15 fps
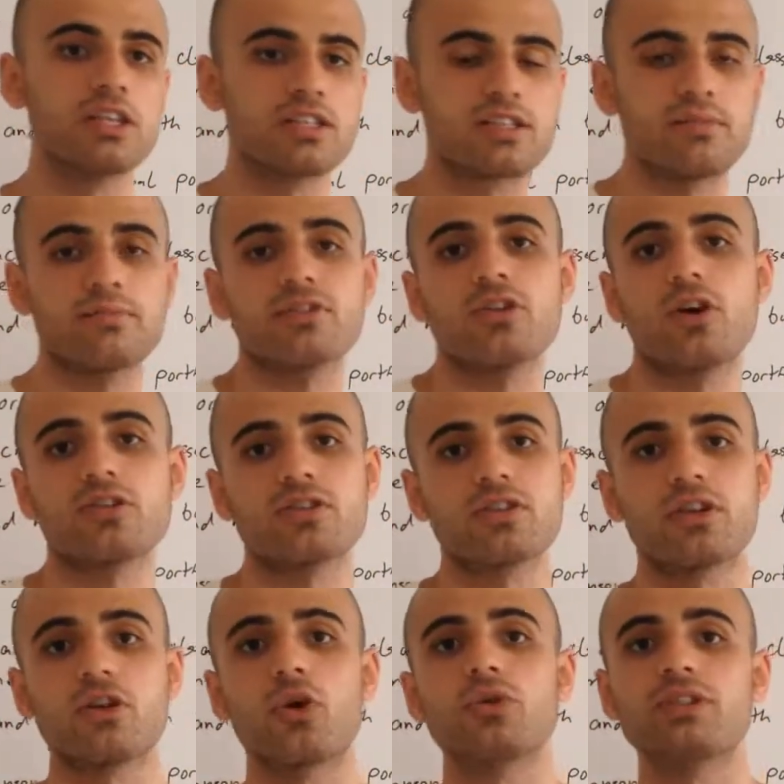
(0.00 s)
Some stocks
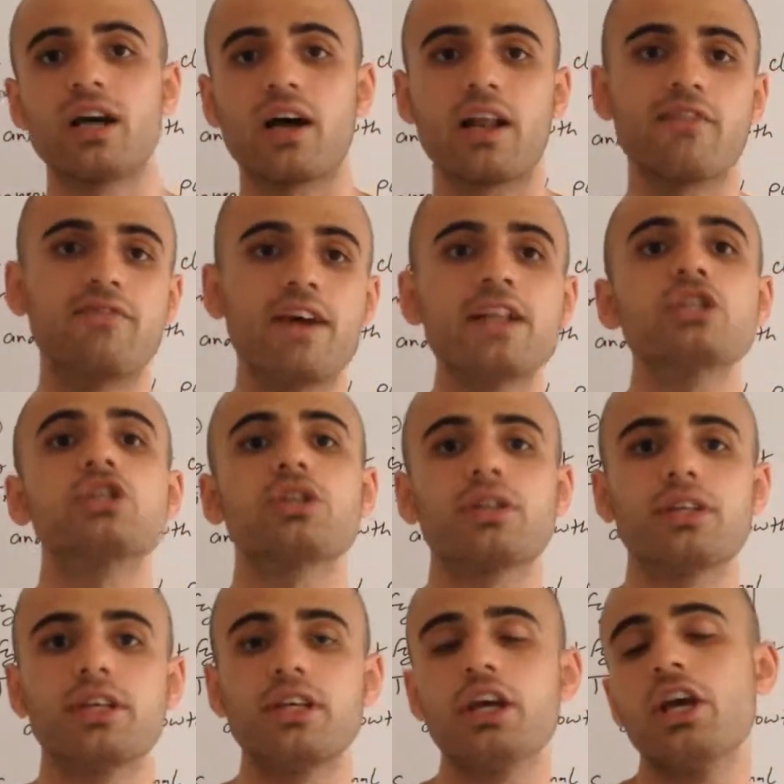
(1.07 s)
are going to go down.
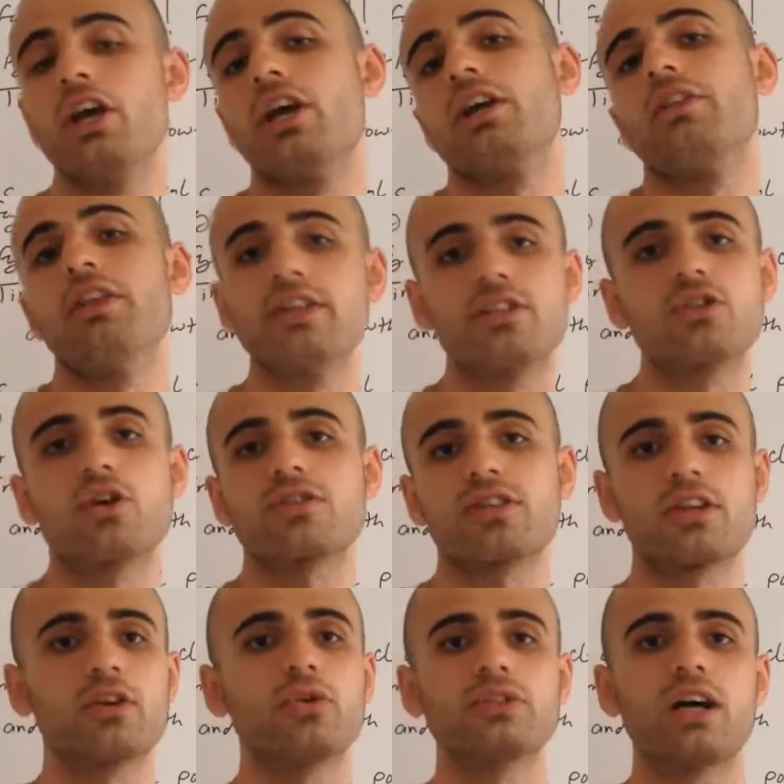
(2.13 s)
Eventually, these stocks
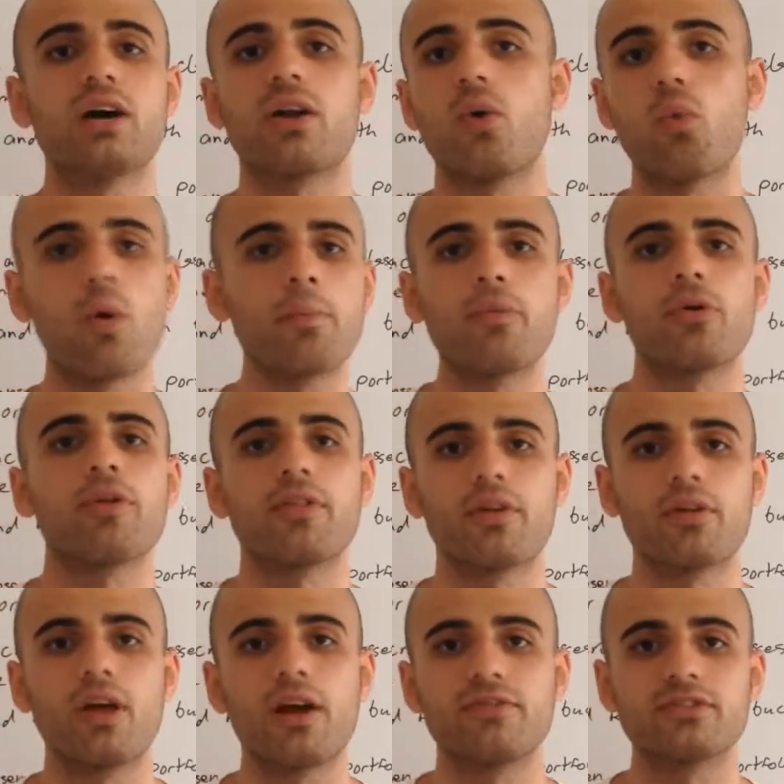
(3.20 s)
are going to go down at one point in
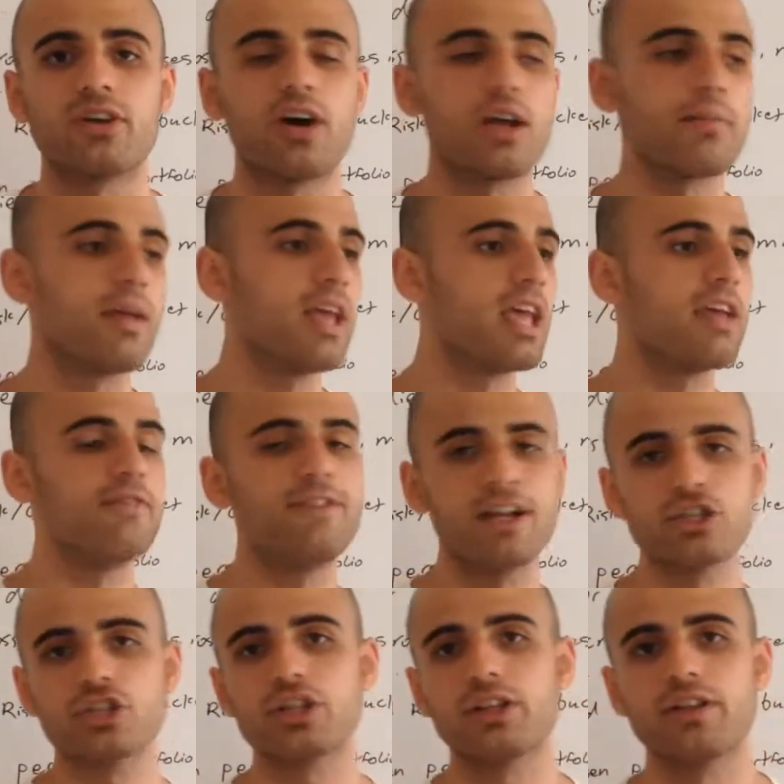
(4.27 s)
their lifetime.
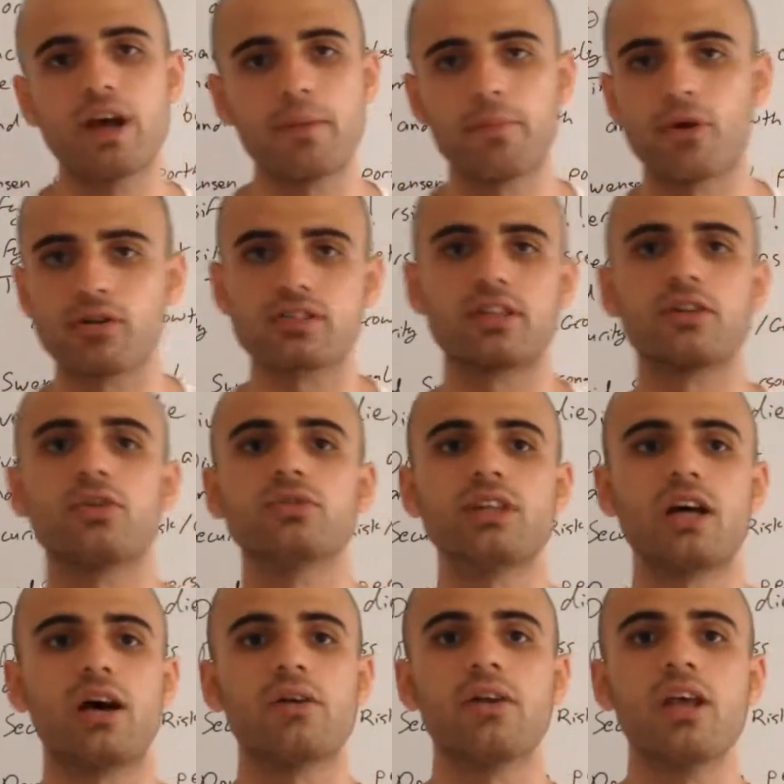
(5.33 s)
Eventually, that bond is going to go
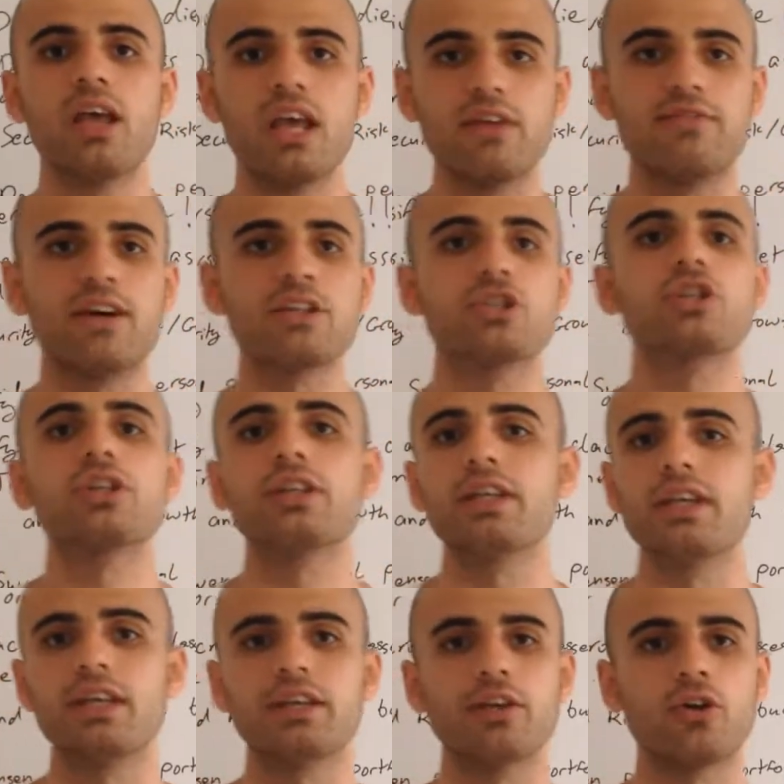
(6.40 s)
down.
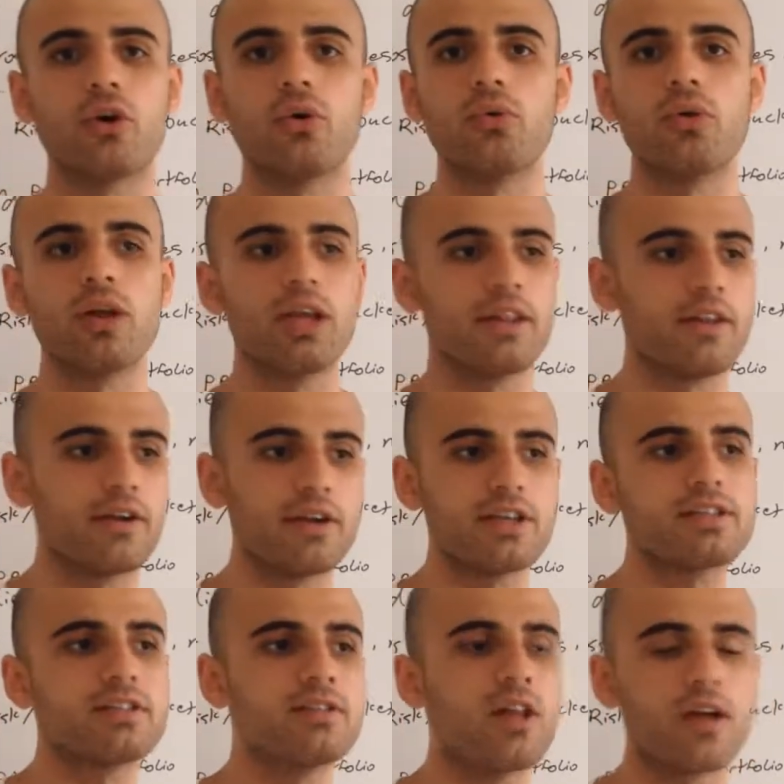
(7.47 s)
Eventually, there
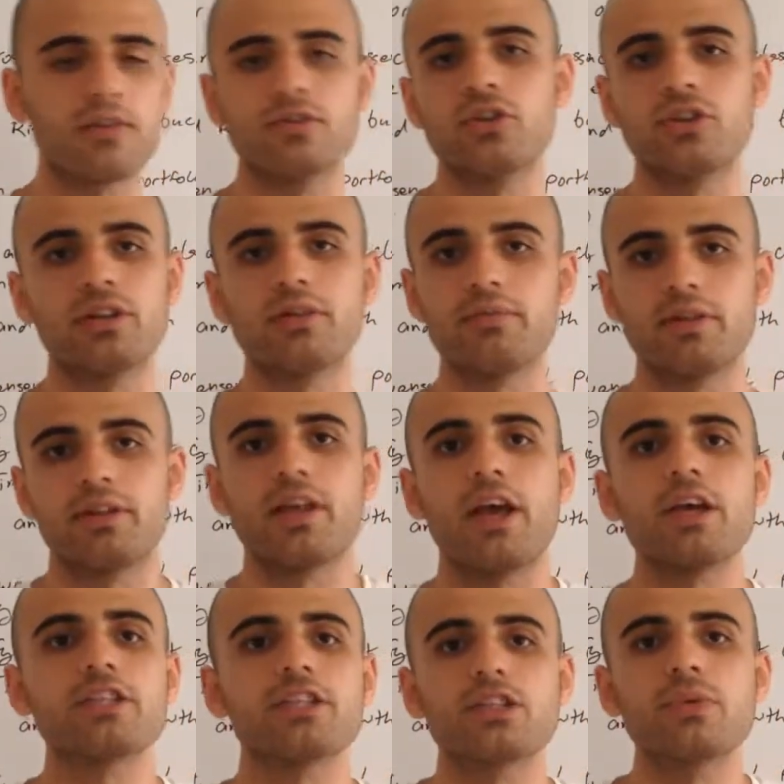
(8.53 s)
is not the
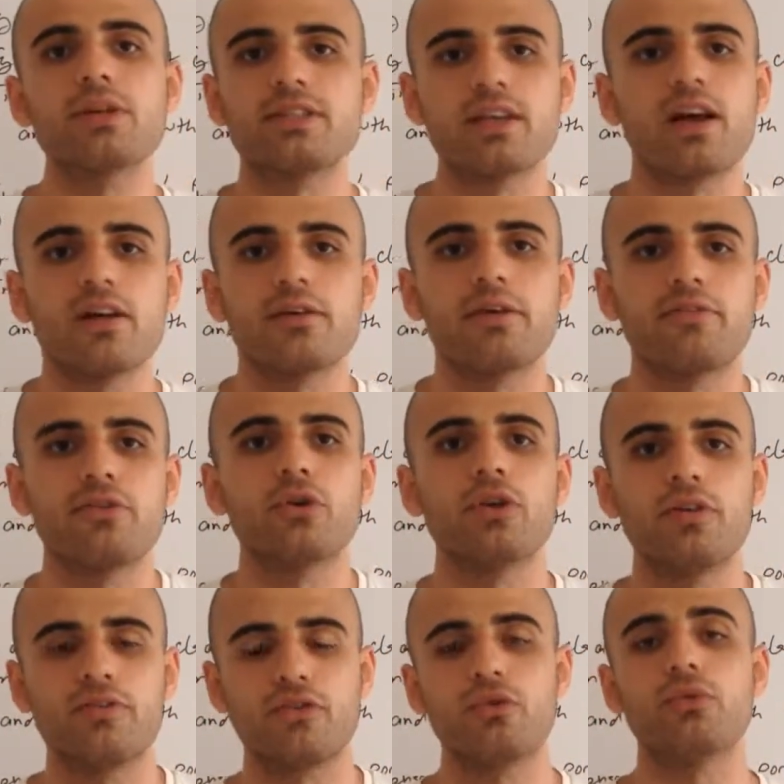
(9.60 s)
history. If
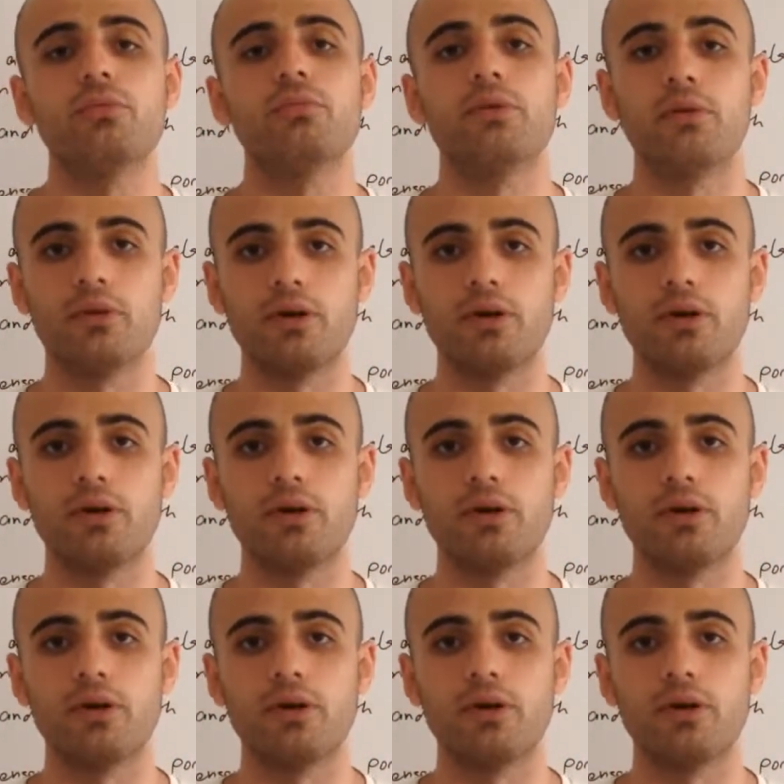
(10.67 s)
you